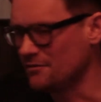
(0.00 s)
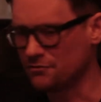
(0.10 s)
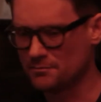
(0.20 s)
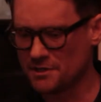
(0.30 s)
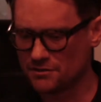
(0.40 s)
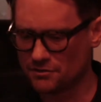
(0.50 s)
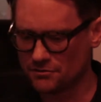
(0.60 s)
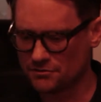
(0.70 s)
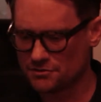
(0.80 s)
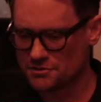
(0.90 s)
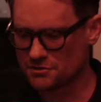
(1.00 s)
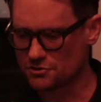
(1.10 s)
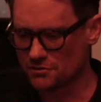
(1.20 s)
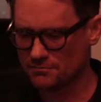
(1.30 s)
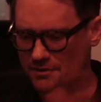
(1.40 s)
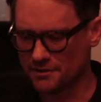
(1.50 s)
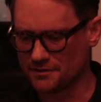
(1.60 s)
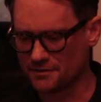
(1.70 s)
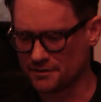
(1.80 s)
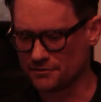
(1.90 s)
And for me, and just to jump
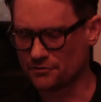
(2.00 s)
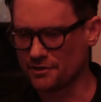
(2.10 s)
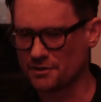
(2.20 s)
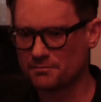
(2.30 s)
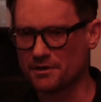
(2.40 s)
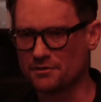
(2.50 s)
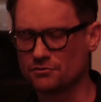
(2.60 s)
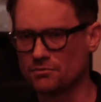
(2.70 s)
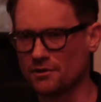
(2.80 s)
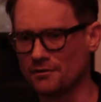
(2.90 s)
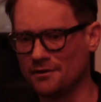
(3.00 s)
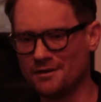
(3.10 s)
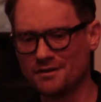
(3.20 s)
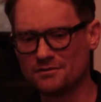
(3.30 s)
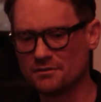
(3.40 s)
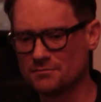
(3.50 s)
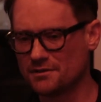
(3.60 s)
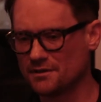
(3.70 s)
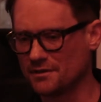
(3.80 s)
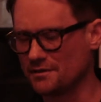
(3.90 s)
on chronic pain as well,
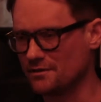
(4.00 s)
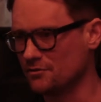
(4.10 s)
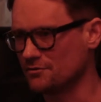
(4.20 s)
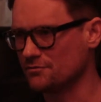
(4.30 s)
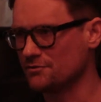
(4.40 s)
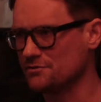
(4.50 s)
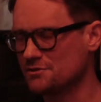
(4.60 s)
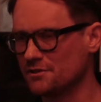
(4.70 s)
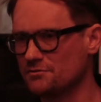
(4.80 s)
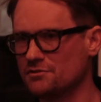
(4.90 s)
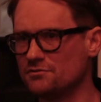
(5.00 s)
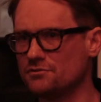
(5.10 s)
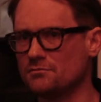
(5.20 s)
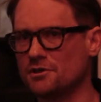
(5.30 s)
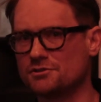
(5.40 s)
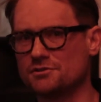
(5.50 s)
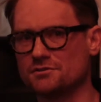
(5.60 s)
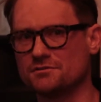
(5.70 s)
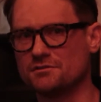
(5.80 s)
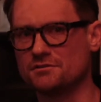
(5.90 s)
something that, as a physician I've seen so much
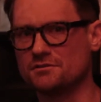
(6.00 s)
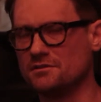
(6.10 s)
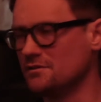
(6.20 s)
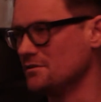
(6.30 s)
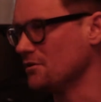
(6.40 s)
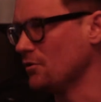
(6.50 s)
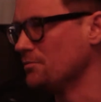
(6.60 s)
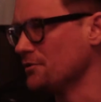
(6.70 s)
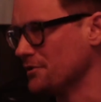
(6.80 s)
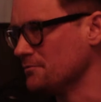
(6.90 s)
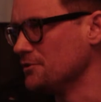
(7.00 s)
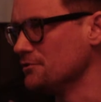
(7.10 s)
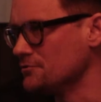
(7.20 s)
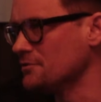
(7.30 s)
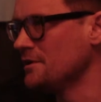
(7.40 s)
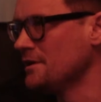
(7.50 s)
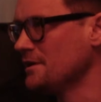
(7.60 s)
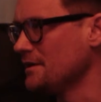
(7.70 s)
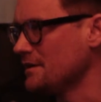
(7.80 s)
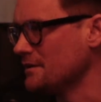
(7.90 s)
is the opioid abuse
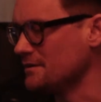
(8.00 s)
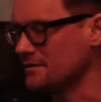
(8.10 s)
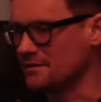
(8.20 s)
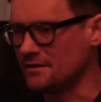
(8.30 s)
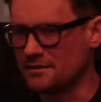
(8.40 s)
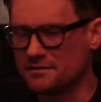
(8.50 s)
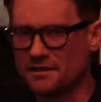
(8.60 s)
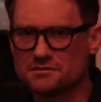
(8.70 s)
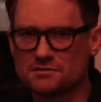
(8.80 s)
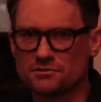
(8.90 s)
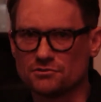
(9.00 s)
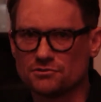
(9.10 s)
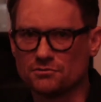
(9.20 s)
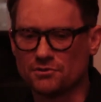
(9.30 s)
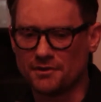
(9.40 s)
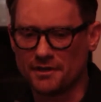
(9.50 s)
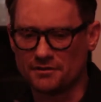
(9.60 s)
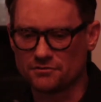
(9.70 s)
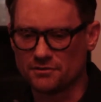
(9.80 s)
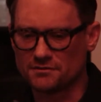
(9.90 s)
and the deaths associated with
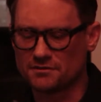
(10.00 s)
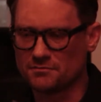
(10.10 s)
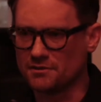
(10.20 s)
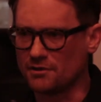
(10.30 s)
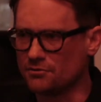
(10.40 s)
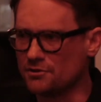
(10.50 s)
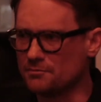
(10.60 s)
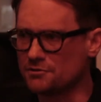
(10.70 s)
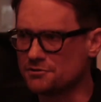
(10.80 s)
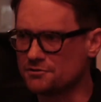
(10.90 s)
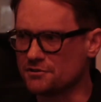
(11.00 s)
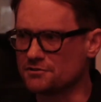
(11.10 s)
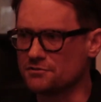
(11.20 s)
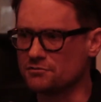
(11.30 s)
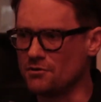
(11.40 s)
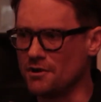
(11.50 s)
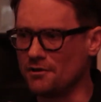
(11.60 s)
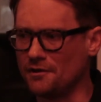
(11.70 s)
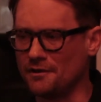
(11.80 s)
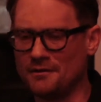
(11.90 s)
that. And so that's something that really pushes us as
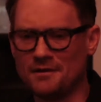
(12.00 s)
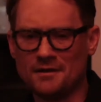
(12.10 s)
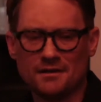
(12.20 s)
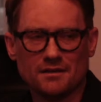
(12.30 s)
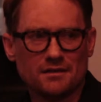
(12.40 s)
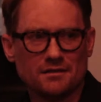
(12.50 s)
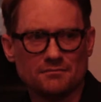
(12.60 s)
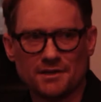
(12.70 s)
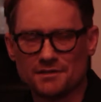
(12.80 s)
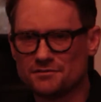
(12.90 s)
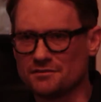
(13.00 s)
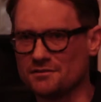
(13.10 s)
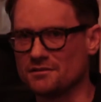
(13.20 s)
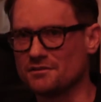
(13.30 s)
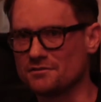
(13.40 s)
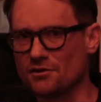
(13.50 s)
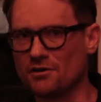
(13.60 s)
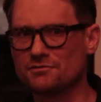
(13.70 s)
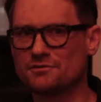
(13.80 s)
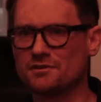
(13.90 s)
well, that in medicine, it's
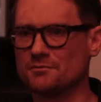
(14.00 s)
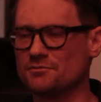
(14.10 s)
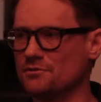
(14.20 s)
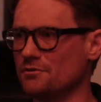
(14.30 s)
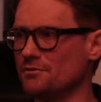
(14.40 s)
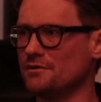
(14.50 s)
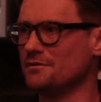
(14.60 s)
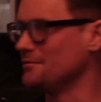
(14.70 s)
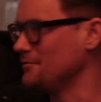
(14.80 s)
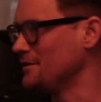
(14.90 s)
oftentimes, we